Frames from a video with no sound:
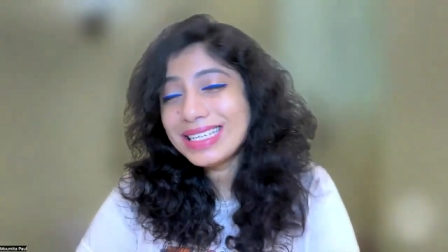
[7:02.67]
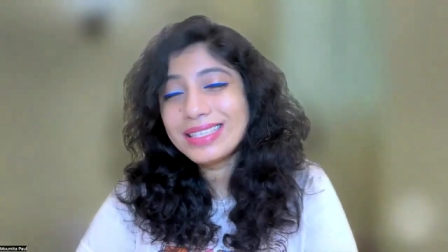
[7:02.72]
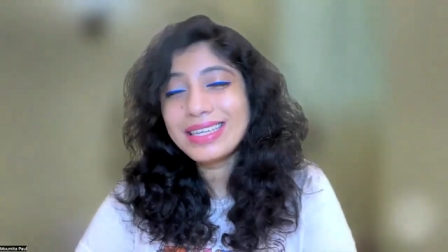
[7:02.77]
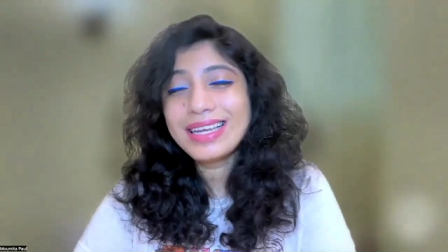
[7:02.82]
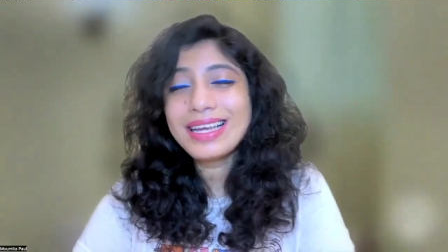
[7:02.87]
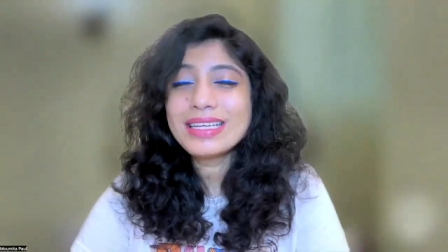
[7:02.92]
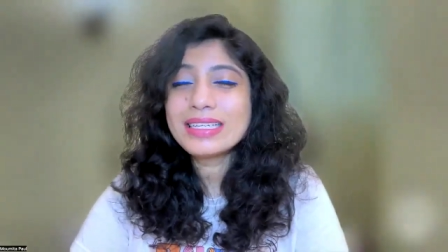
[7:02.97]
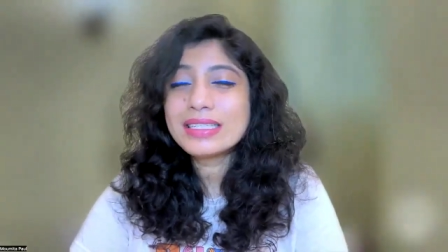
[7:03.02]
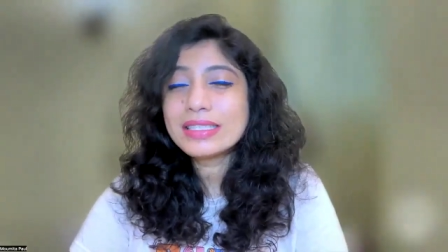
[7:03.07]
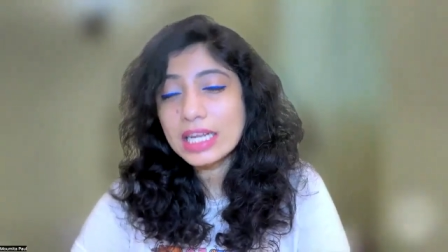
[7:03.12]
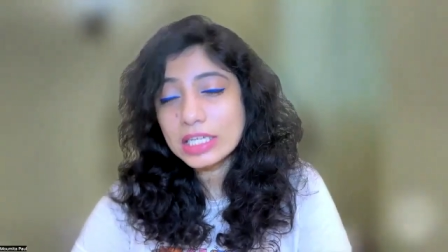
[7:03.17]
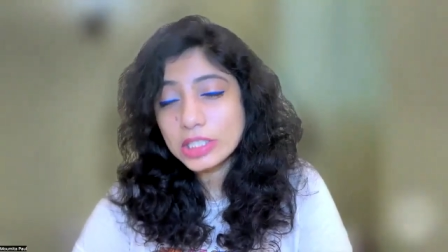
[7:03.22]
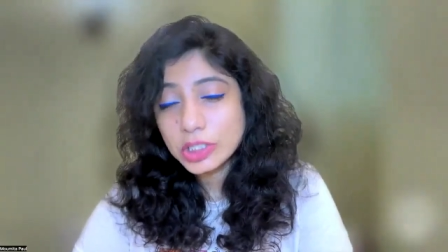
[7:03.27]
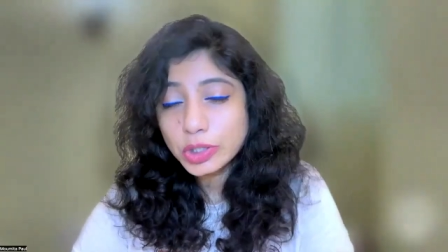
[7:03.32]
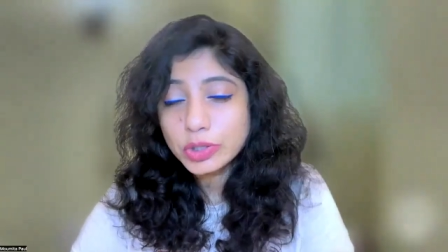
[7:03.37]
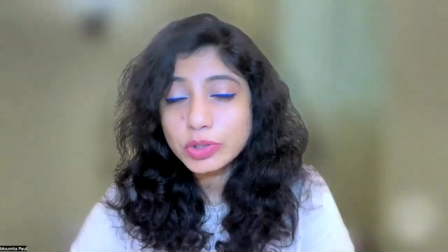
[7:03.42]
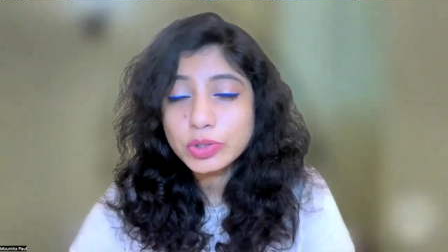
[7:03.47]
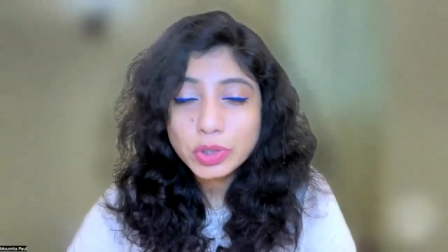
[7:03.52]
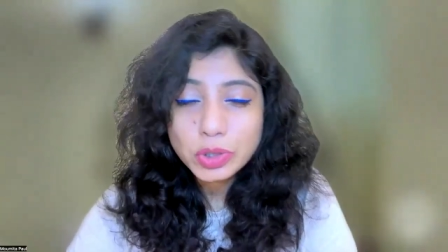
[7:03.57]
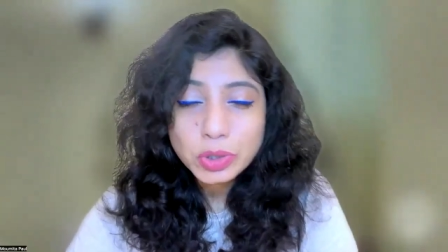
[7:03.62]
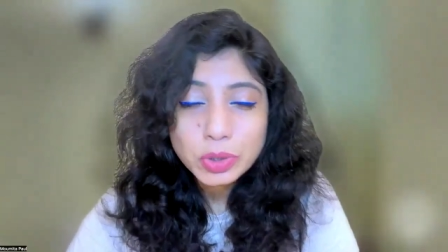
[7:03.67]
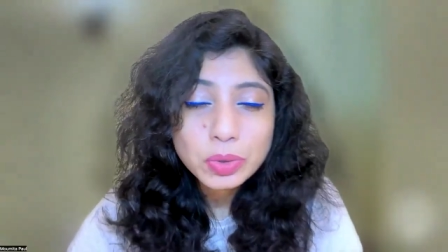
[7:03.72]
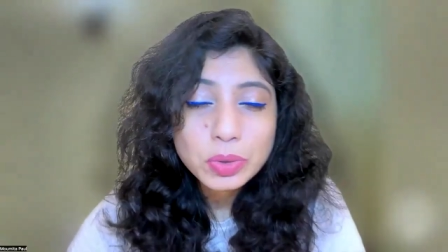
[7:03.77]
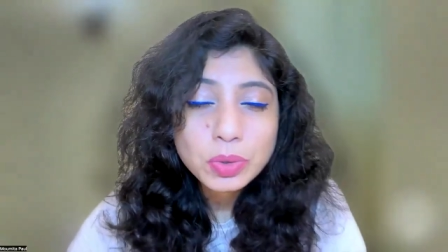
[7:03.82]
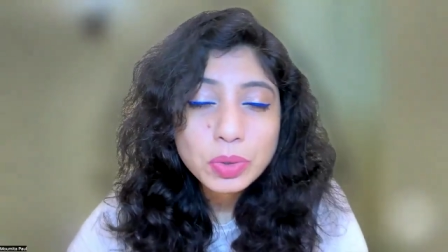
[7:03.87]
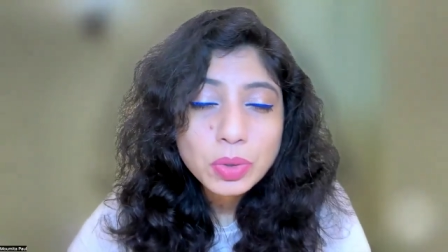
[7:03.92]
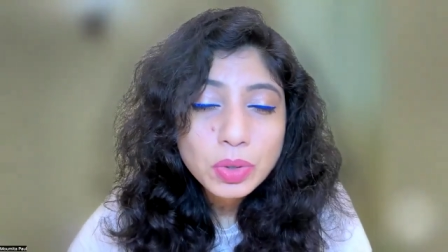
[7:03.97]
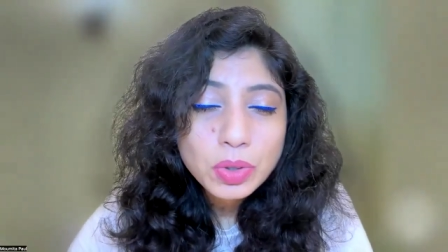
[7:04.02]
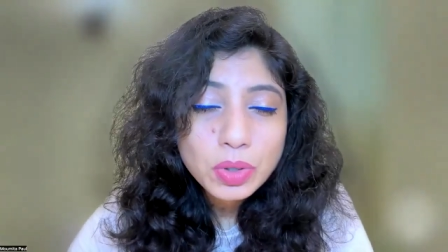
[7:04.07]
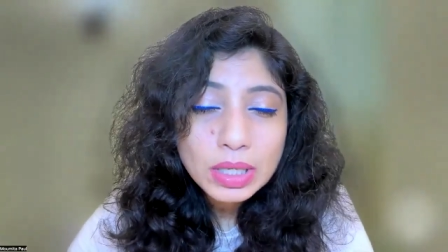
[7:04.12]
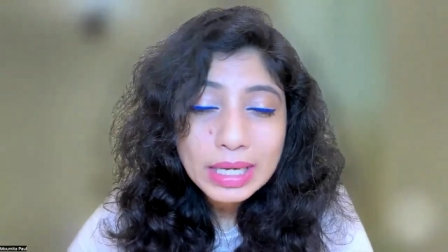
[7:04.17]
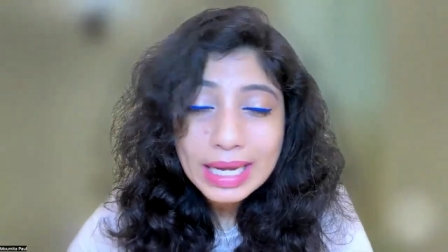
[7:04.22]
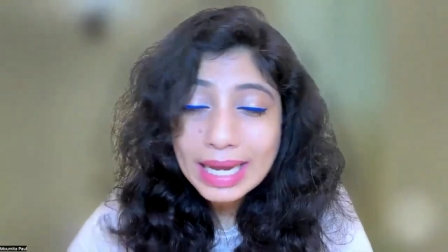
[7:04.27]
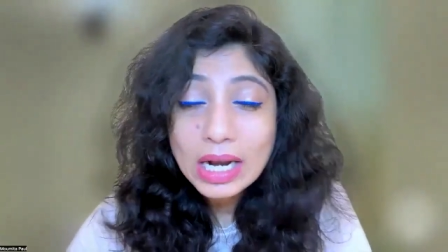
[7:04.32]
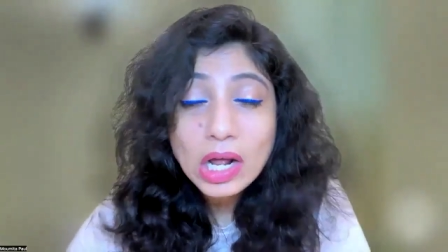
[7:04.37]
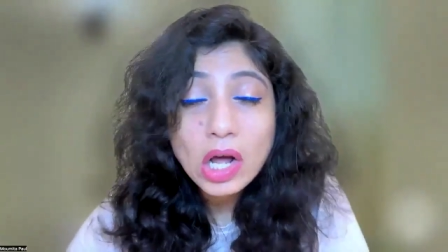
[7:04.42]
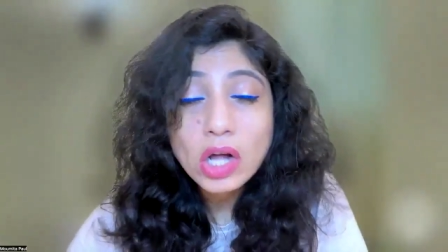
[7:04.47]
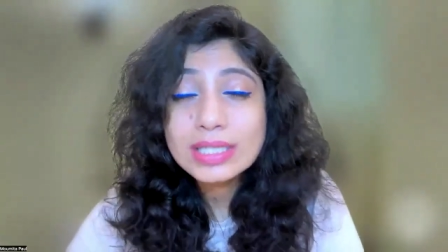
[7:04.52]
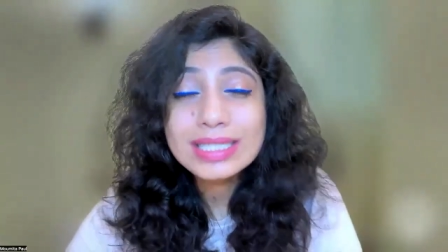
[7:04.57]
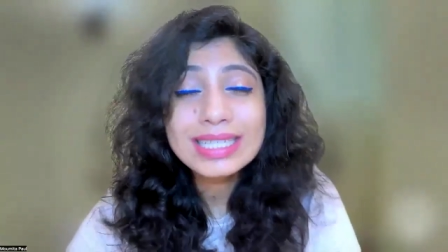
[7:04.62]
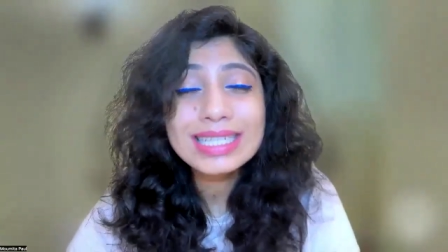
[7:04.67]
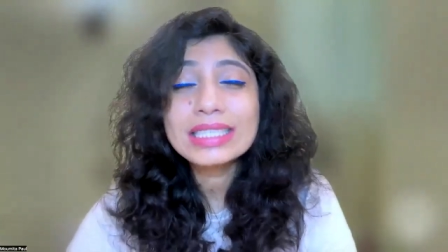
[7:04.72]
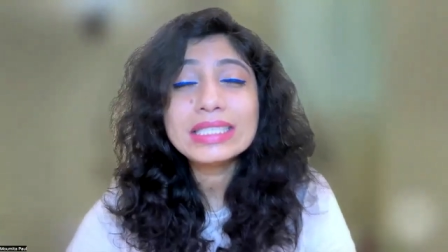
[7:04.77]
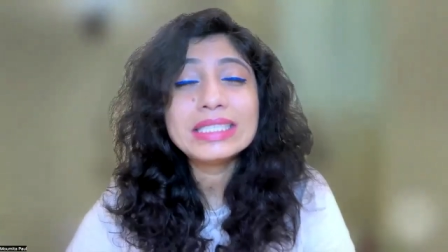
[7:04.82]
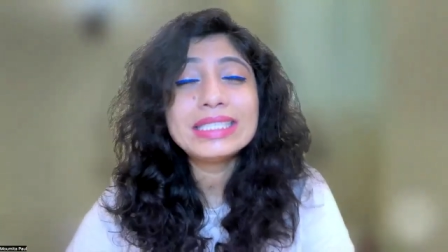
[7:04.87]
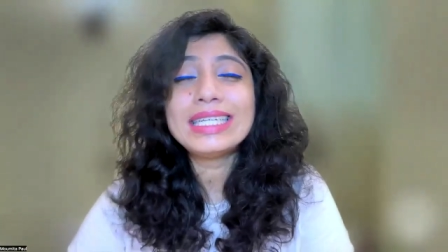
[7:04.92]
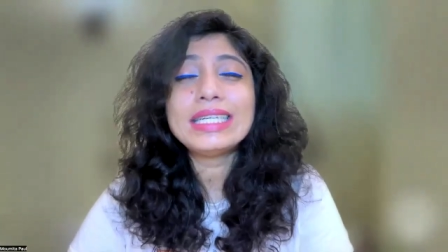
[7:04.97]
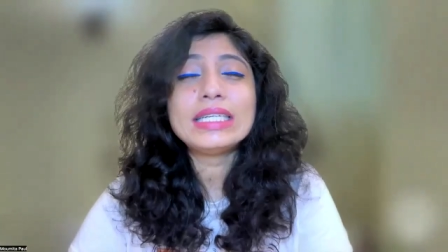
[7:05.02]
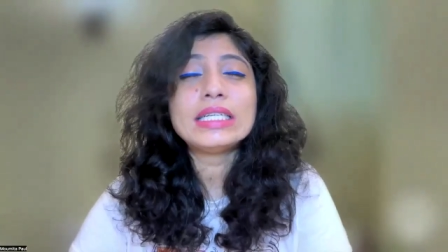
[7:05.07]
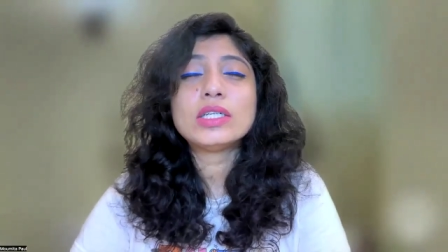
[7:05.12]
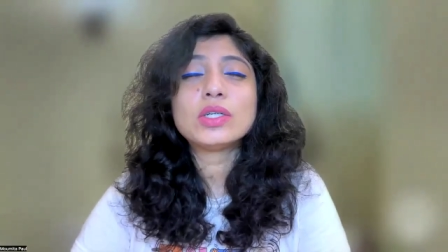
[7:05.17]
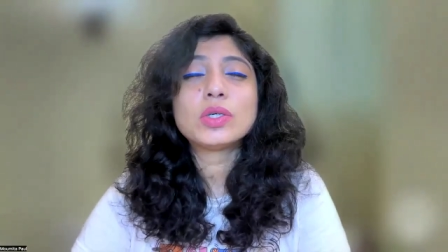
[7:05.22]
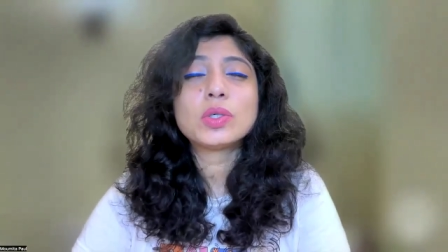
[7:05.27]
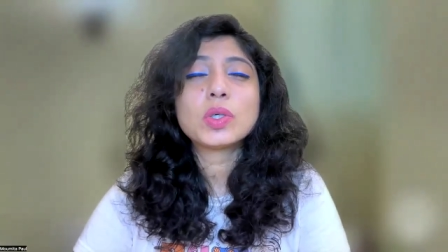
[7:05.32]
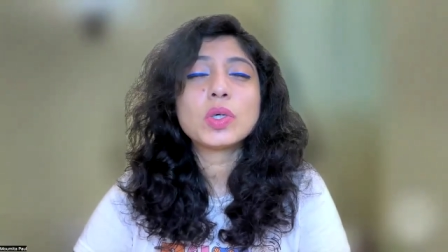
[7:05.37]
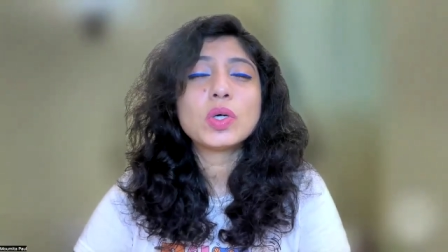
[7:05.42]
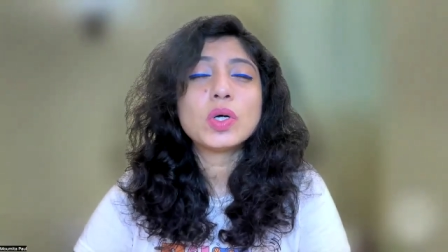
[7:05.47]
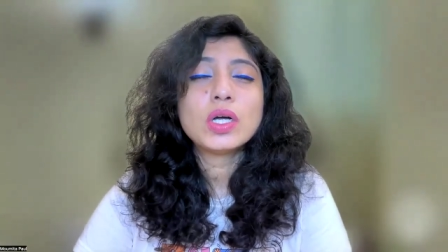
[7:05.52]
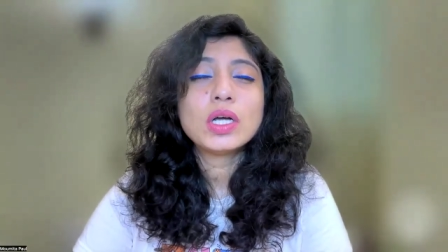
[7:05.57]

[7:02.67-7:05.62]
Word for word: things that you do cannot continue.